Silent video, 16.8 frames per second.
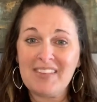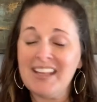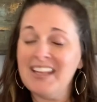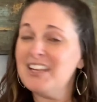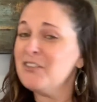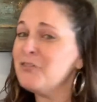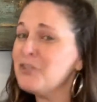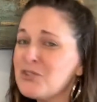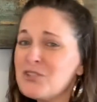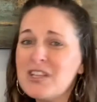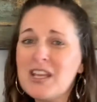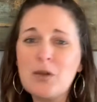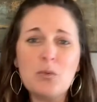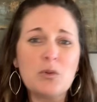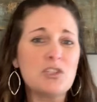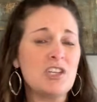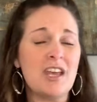And if you're
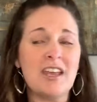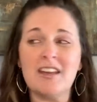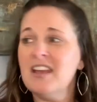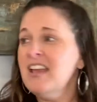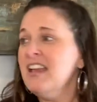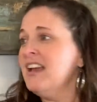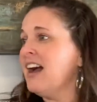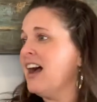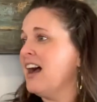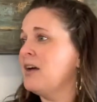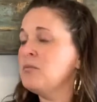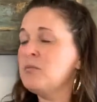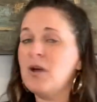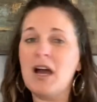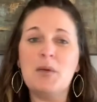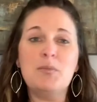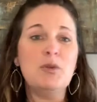saying, well, Jen,
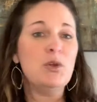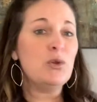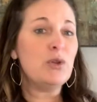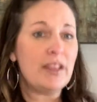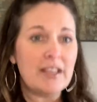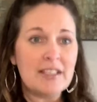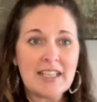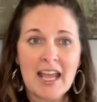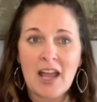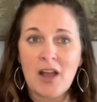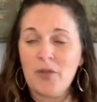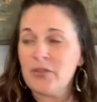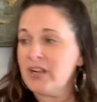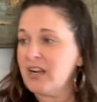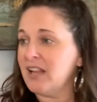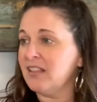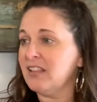I'm new to the town
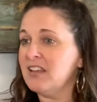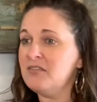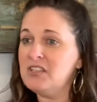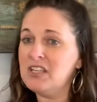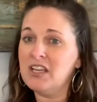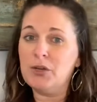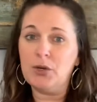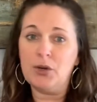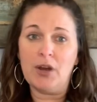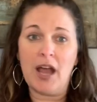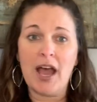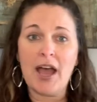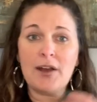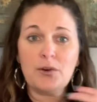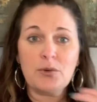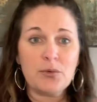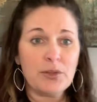that I lived in, or
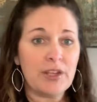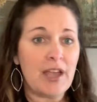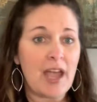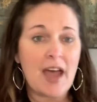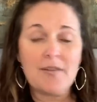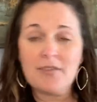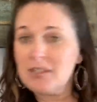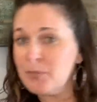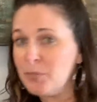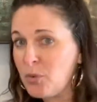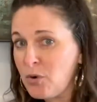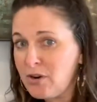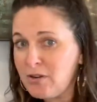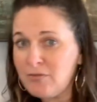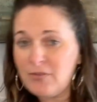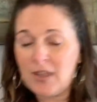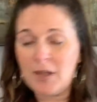I don't really have a
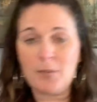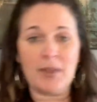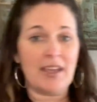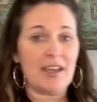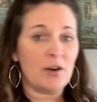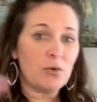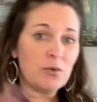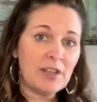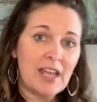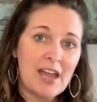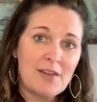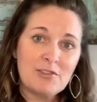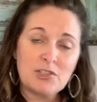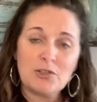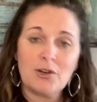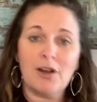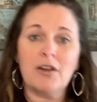supportive family, I don't really have a
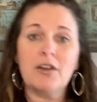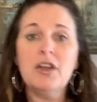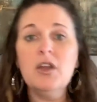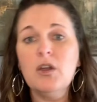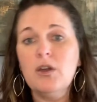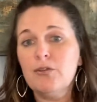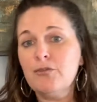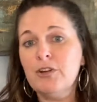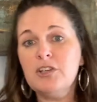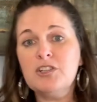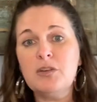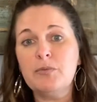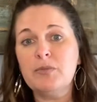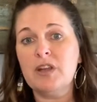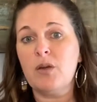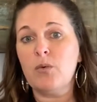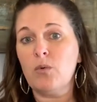strong
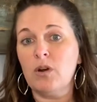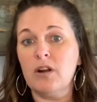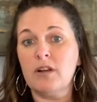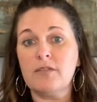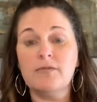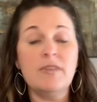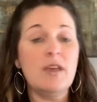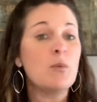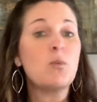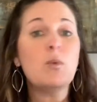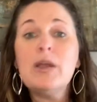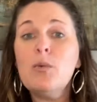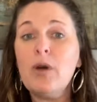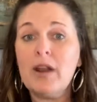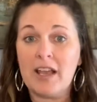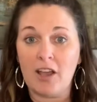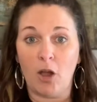friendship network, then we
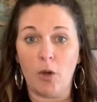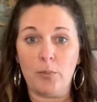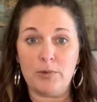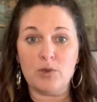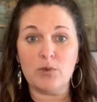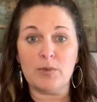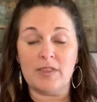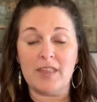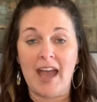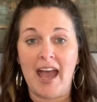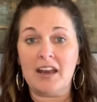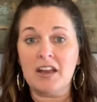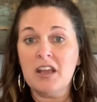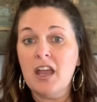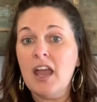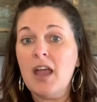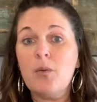want to help you with that.
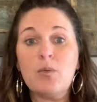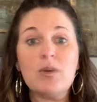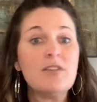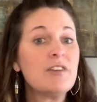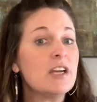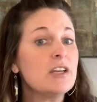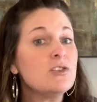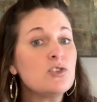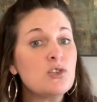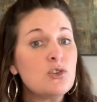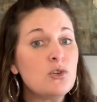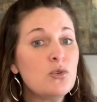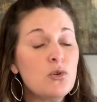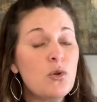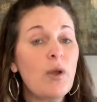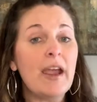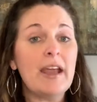And we've got
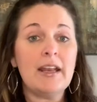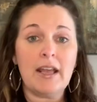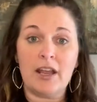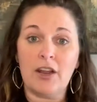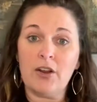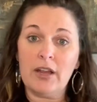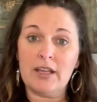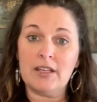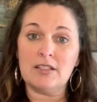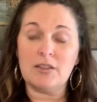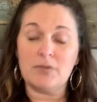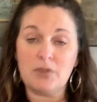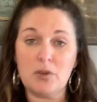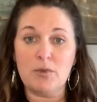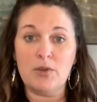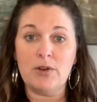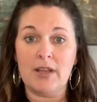2 great areas of
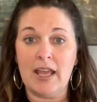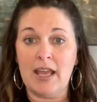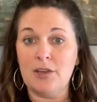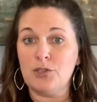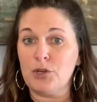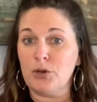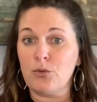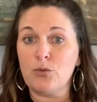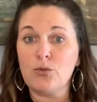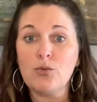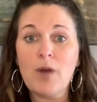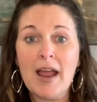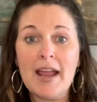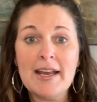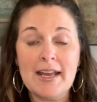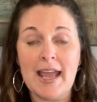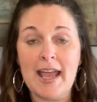communication
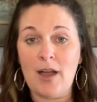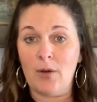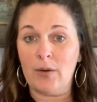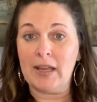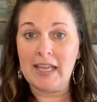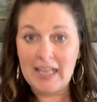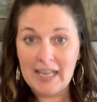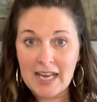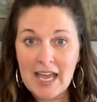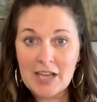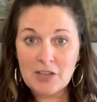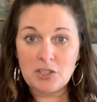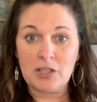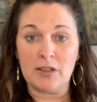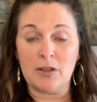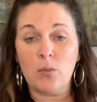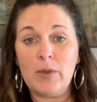right now and
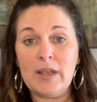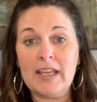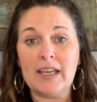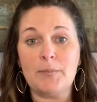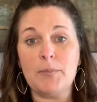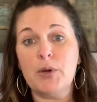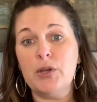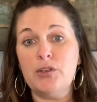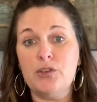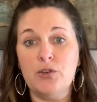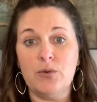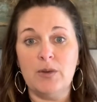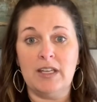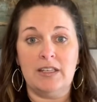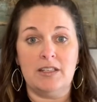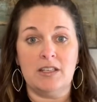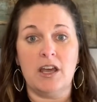connection that we can put you
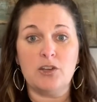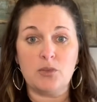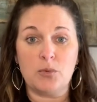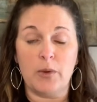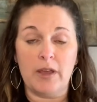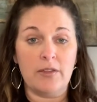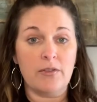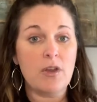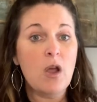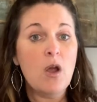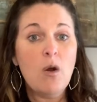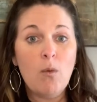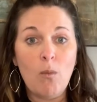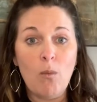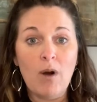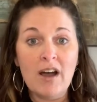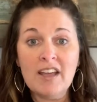in touch with.
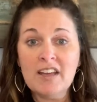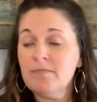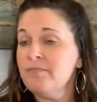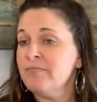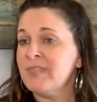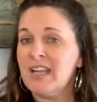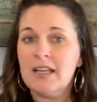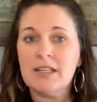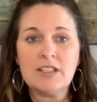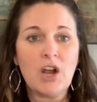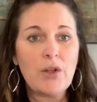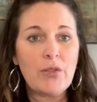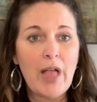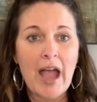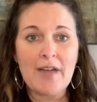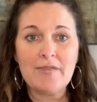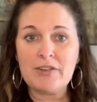One is our
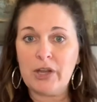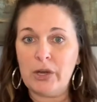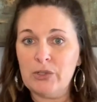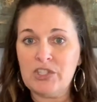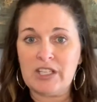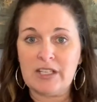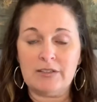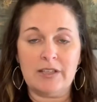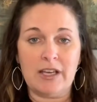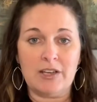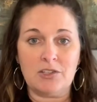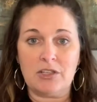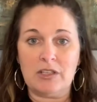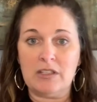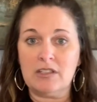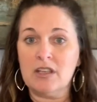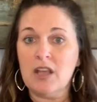live coaching
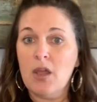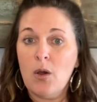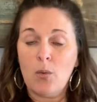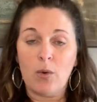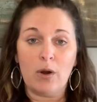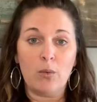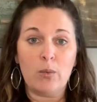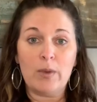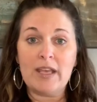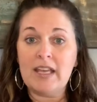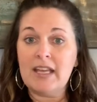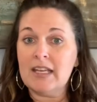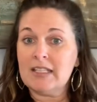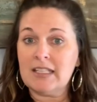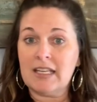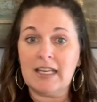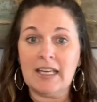sessions, where we
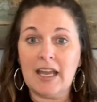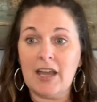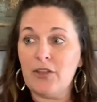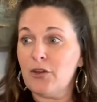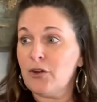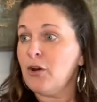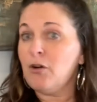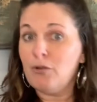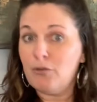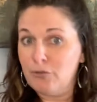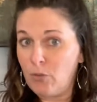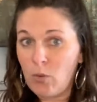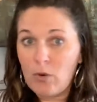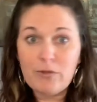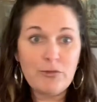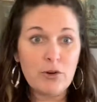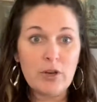get together
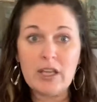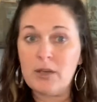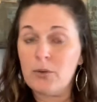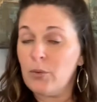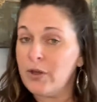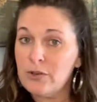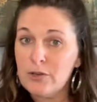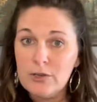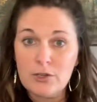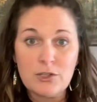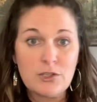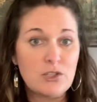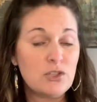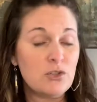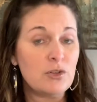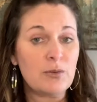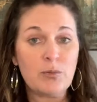for free, whether you're a
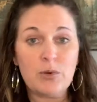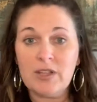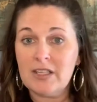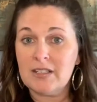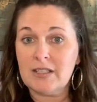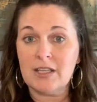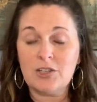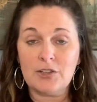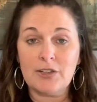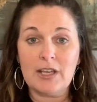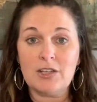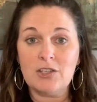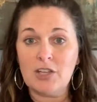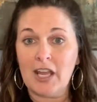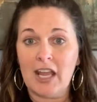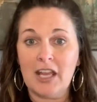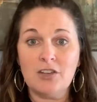student with essential
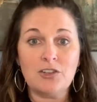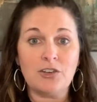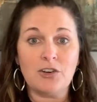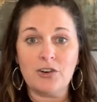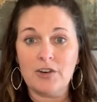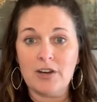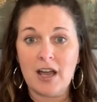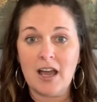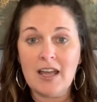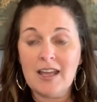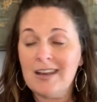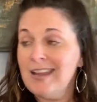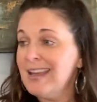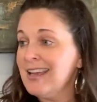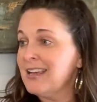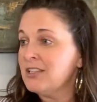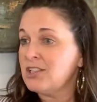education or not,
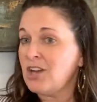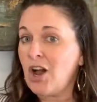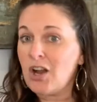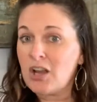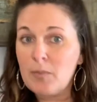talk